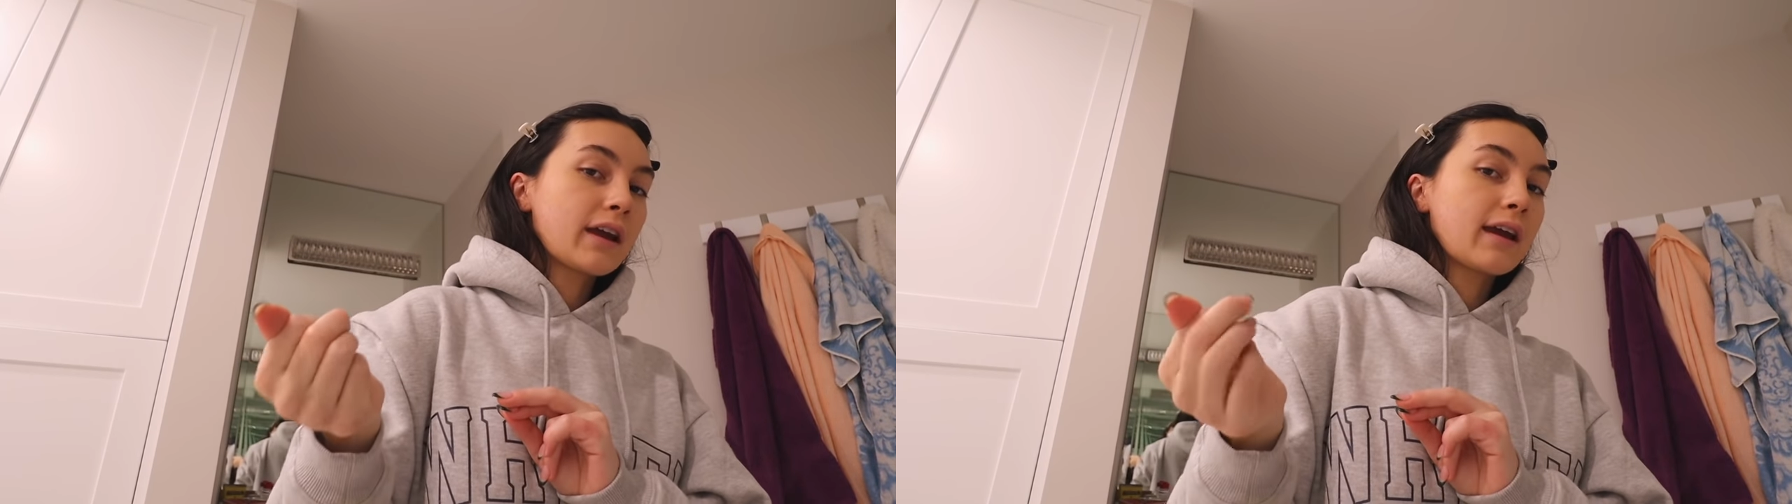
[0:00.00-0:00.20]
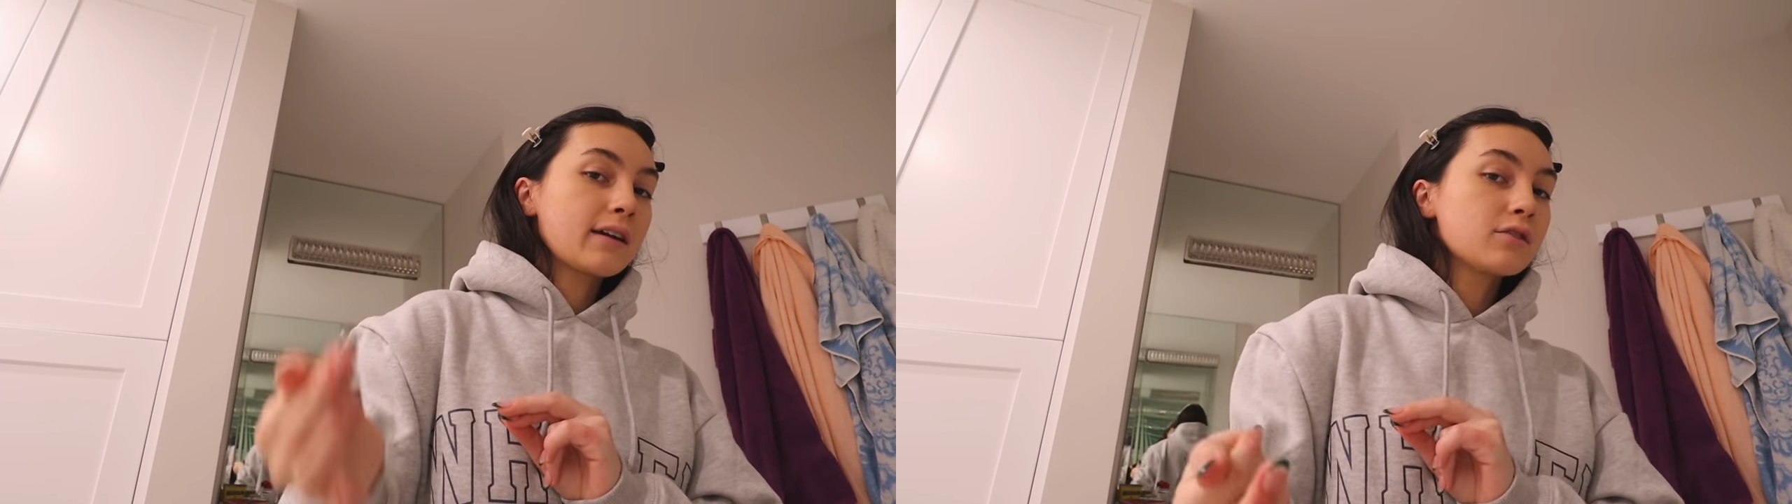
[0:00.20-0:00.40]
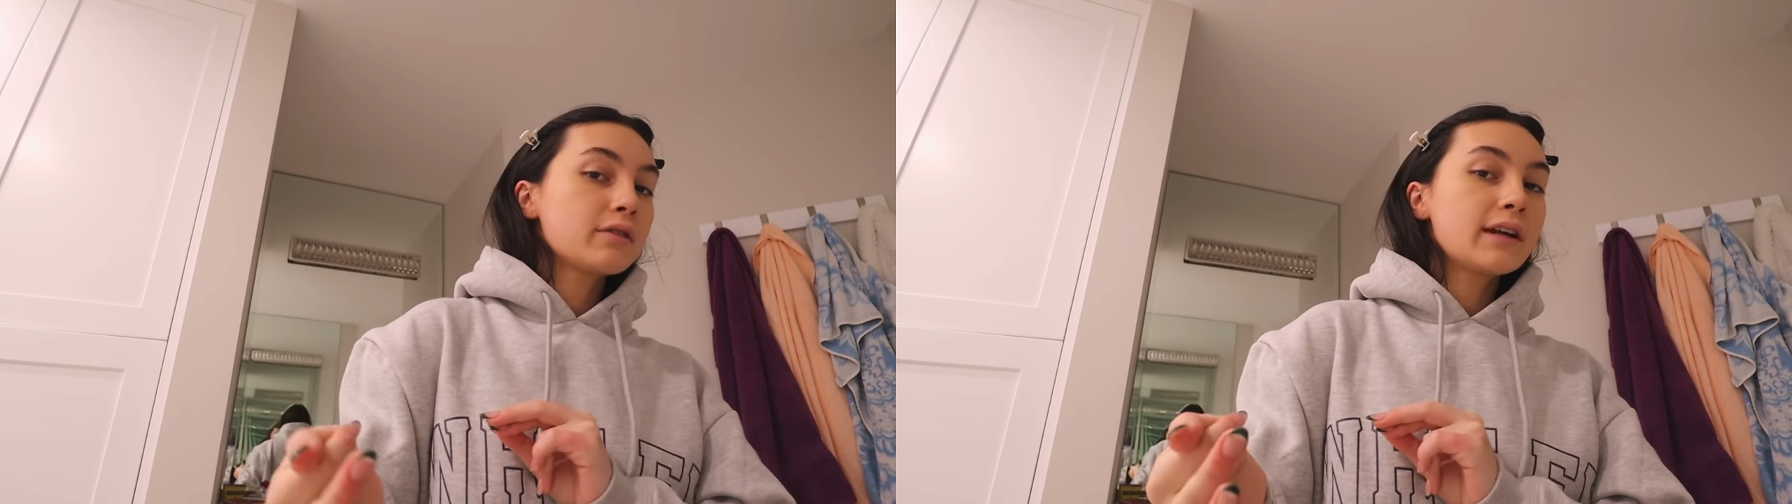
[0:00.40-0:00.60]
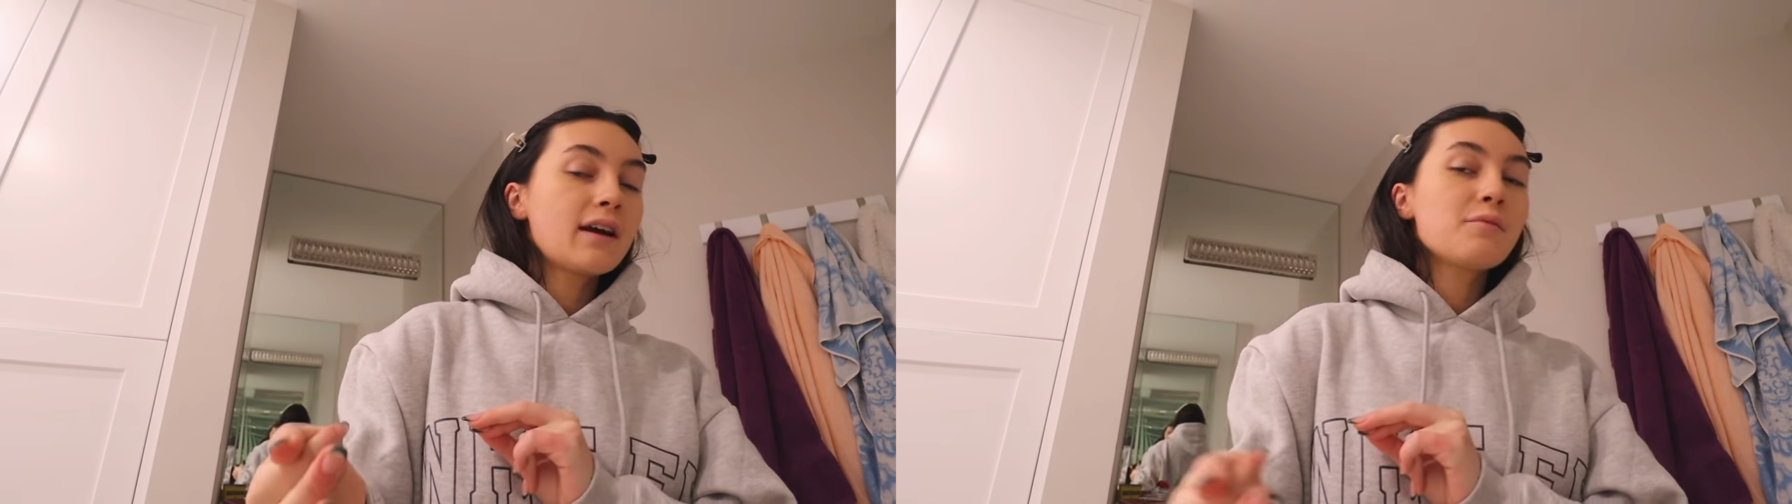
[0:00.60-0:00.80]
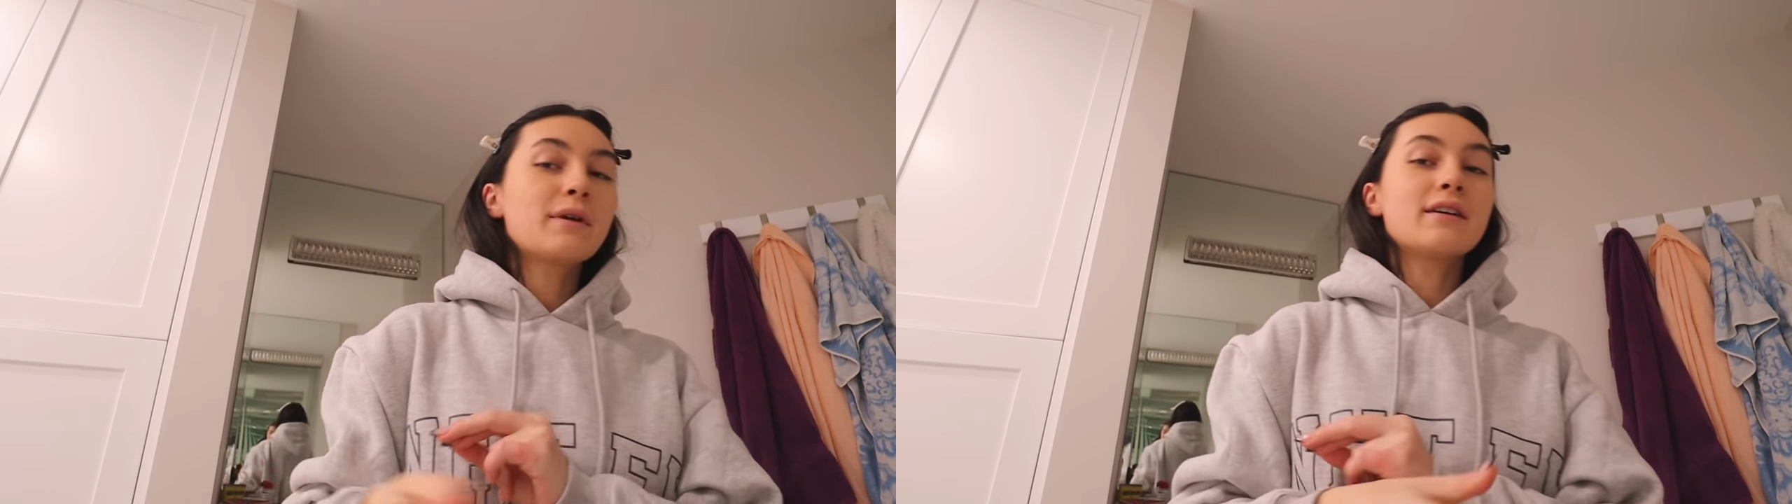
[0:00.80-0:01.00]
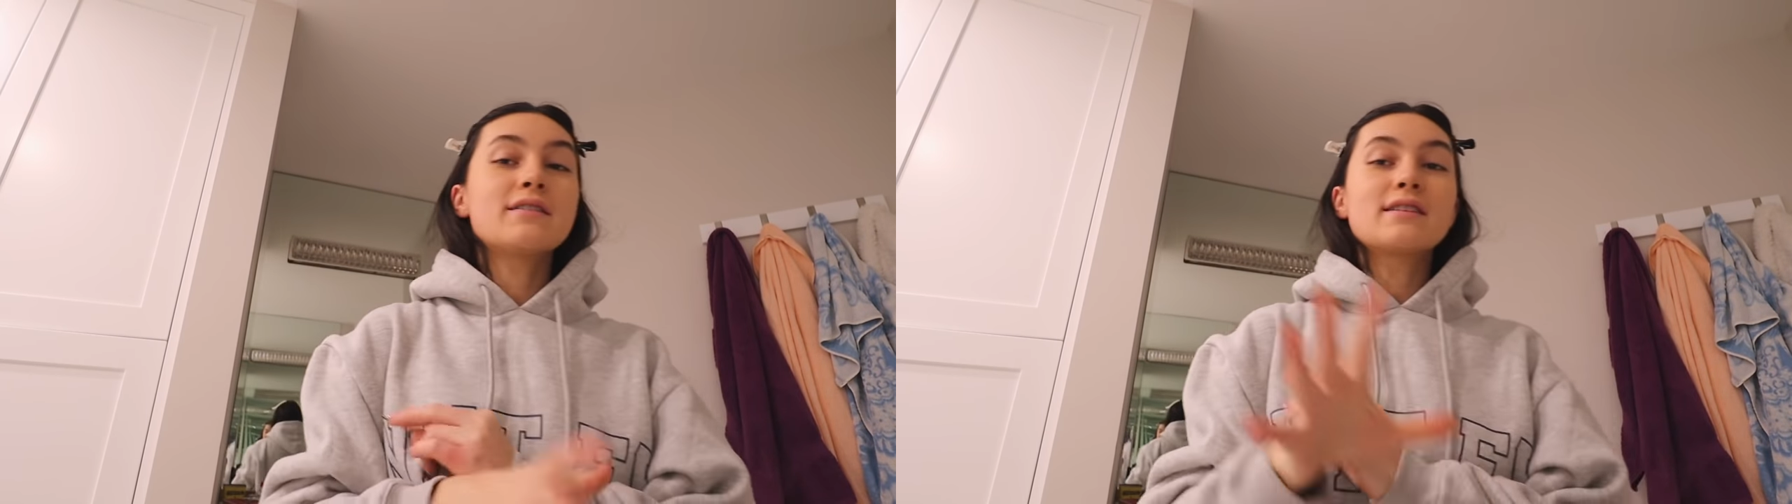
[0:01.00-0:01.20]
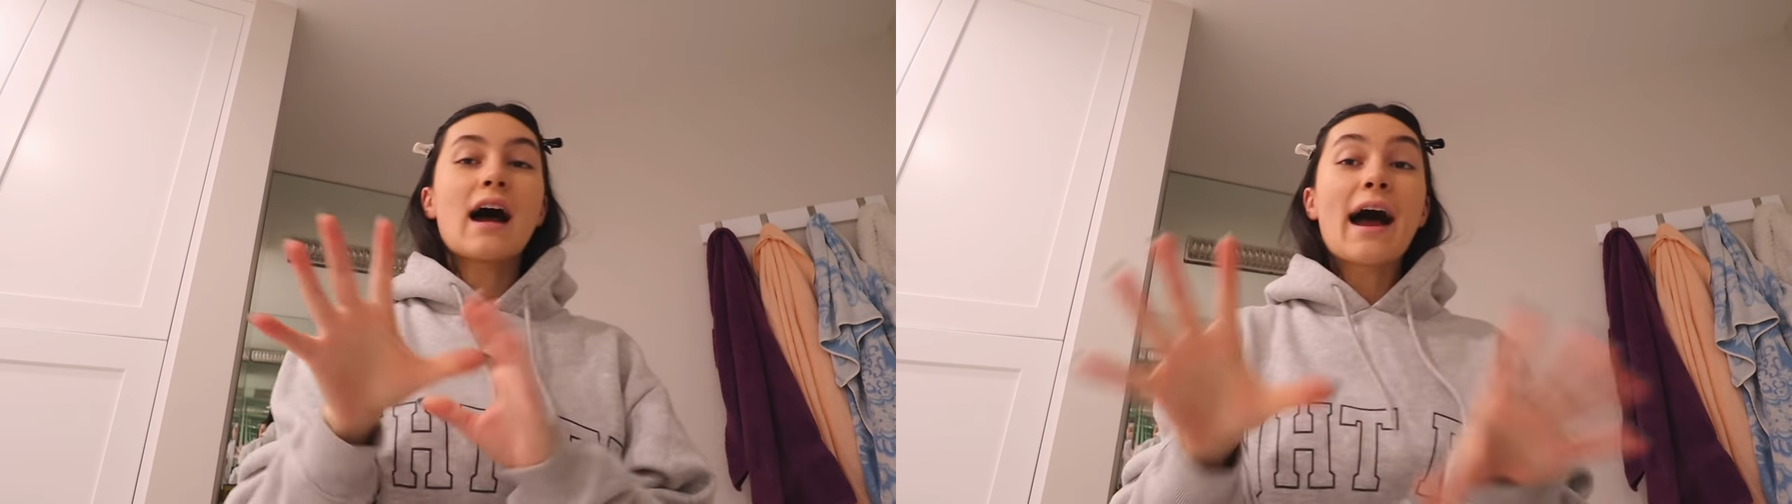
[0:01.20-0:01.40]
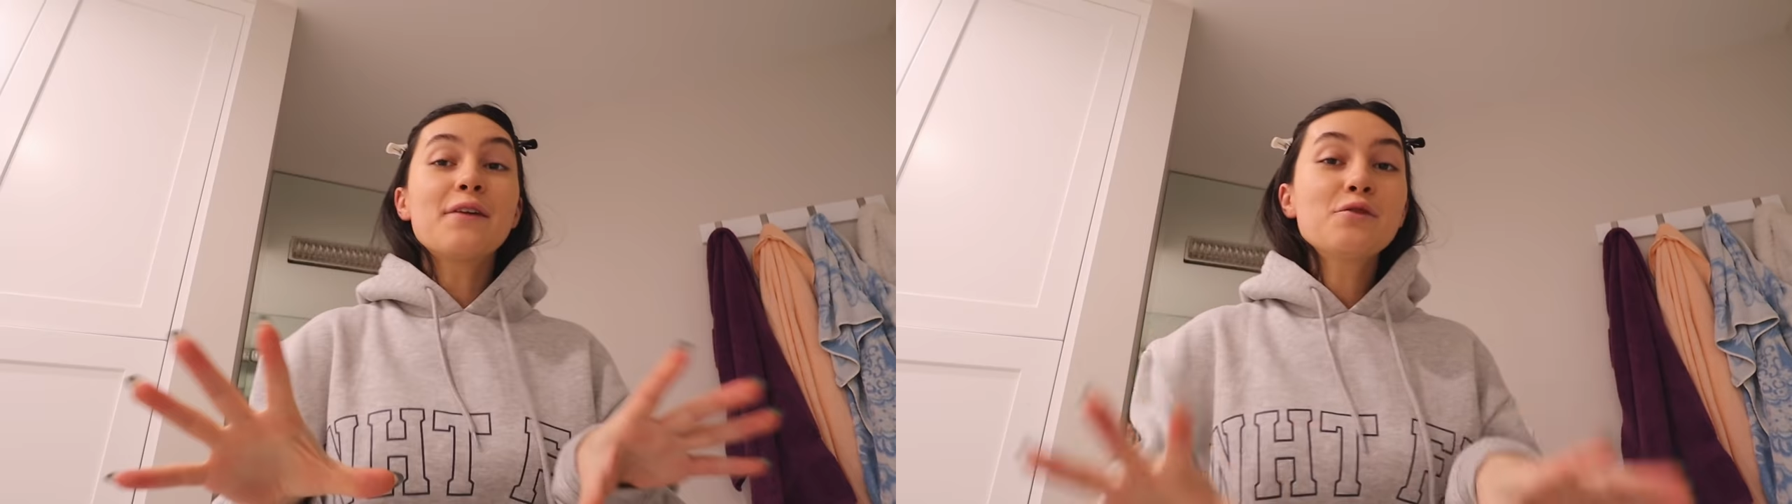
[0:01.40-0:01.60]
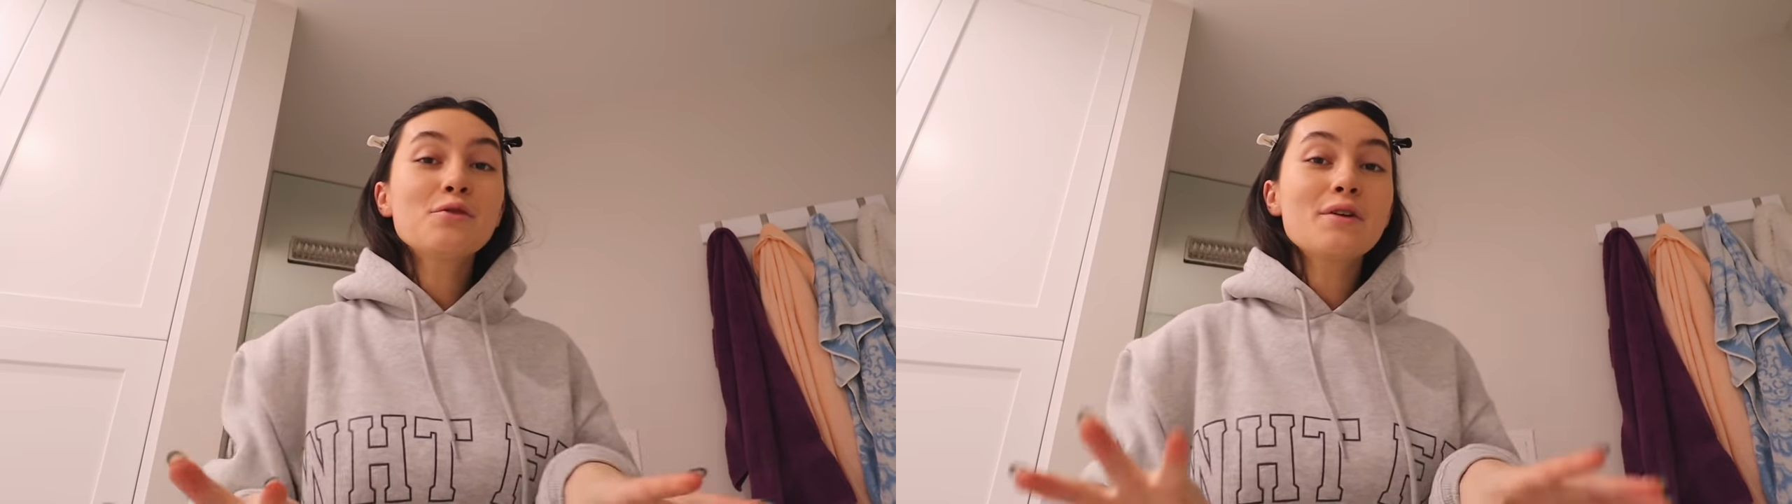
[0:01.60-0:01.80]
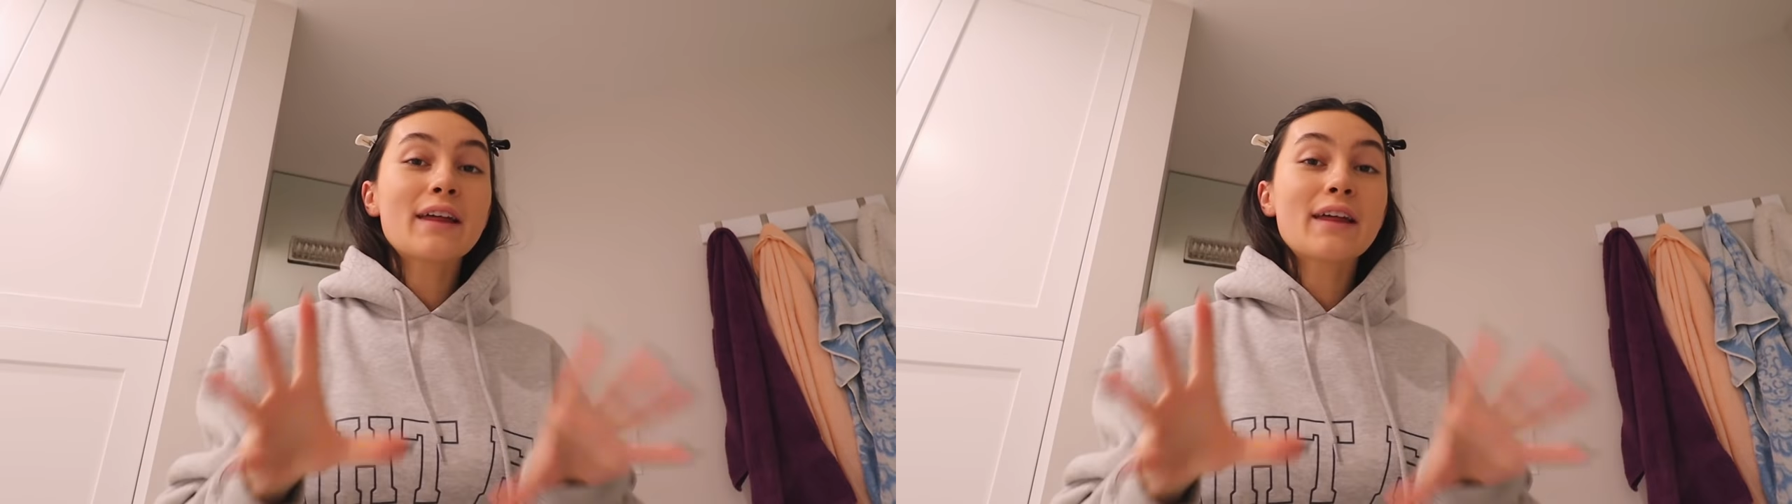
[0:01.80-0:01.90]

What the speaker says: candle right now because I don't know,